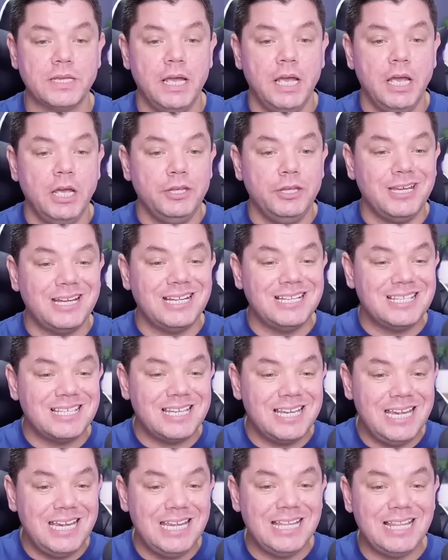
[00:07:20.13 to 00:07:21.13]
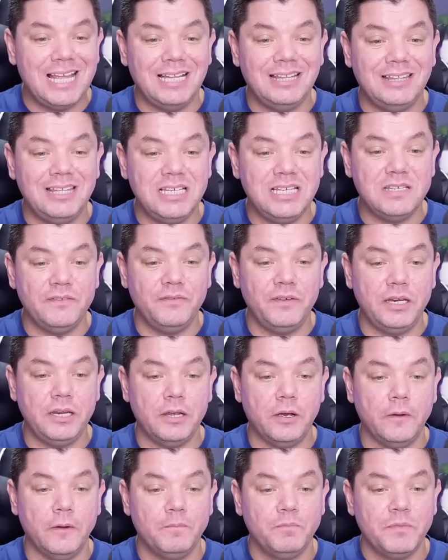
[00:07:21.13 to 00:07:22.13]
You can see that this video
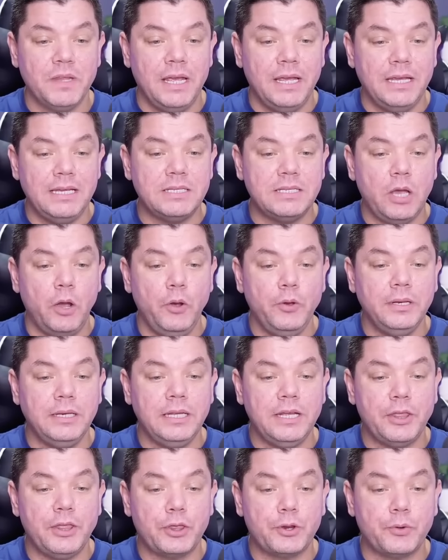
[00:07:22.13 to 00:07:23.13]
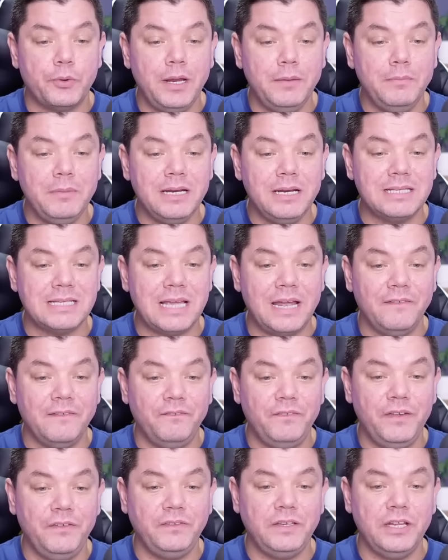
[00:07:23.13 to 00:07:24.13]
is only three minutes and
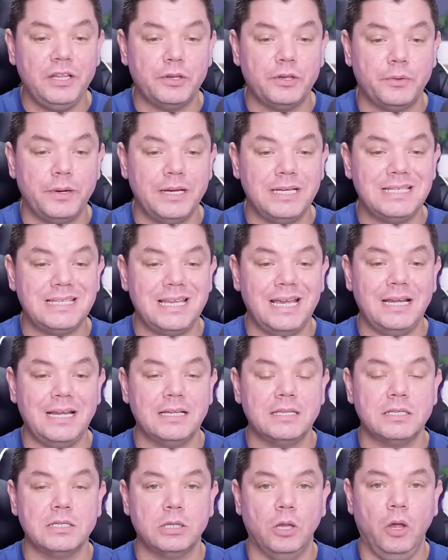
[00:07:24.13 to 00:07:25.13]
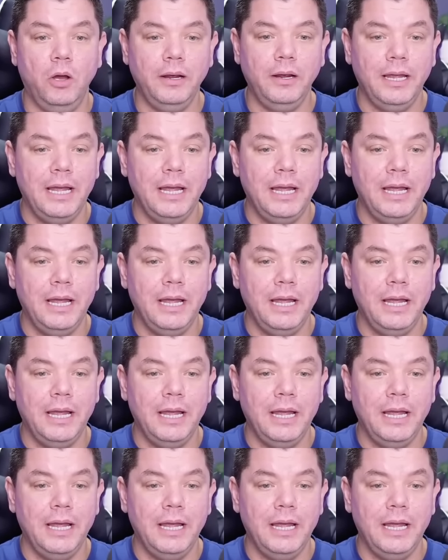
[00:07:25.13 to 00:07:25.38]
fifty-three seconds long.